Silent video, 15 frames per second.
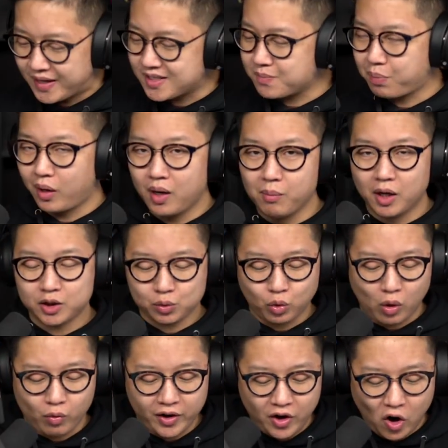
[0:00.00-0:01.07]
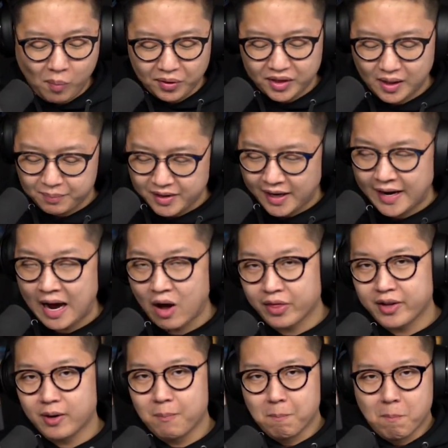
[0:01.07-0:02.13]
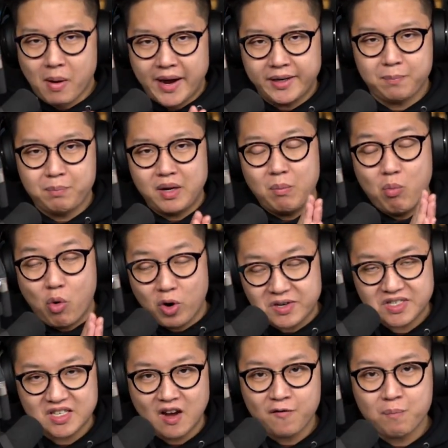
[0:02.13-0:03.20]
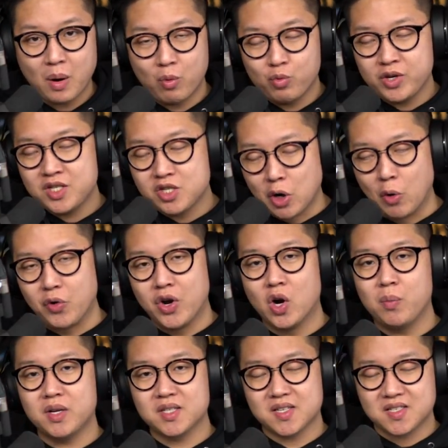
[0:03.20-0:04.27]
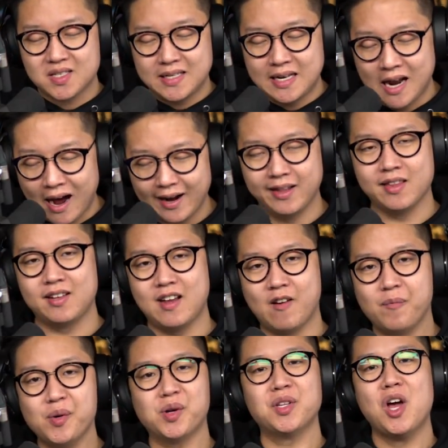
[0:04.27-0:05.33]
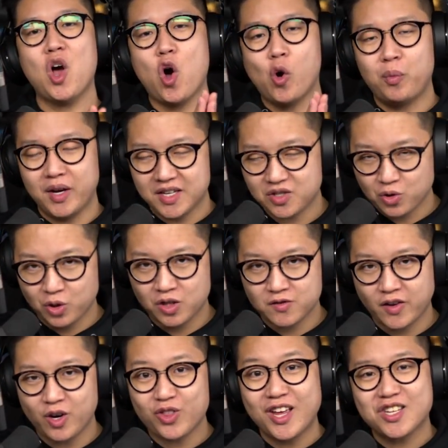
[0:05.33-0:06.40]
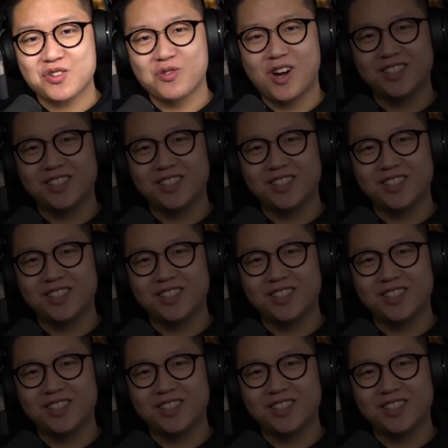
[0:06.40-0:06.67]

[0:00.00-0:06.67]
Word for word: That's pretty much what we know about the update now. There might be more stuff, but we don't know because it's not in the dev build. Hope you guys enjoyed this video. Thanks for